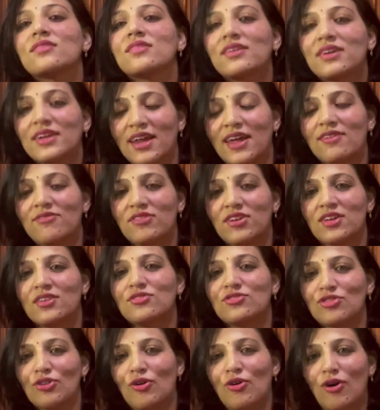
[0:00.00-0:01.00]

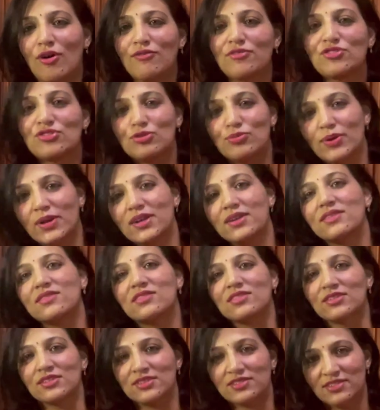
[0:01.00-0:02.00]
cravings of sweet
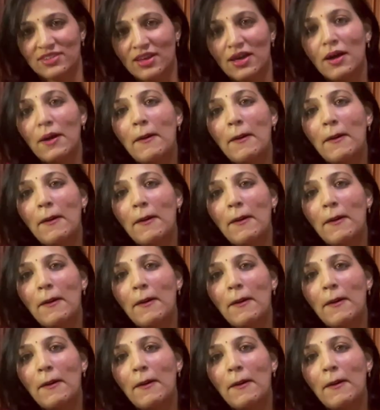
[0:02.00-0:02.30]
desserts,